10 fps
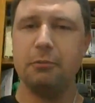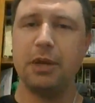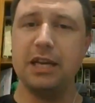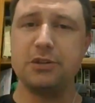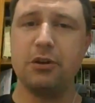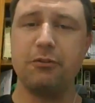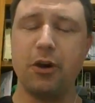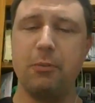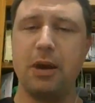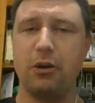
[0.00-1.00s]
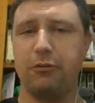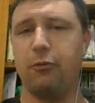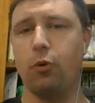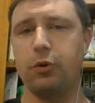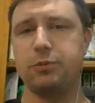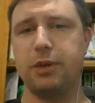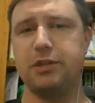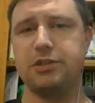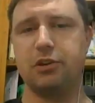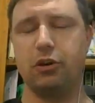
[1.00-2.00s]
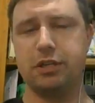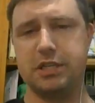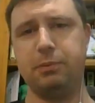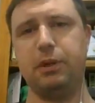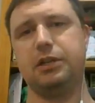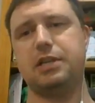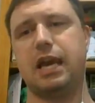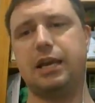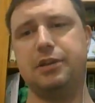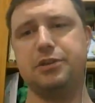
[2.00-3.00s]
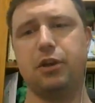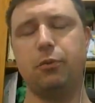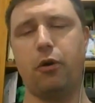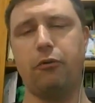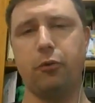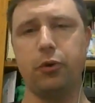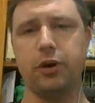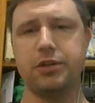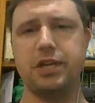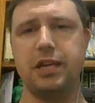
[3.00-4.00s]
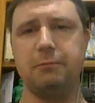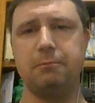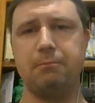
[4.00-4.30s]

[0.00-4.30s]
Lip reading: But he's got a firepower of 4, which means that on a typical attack, he's going to roll 4 dice to hit.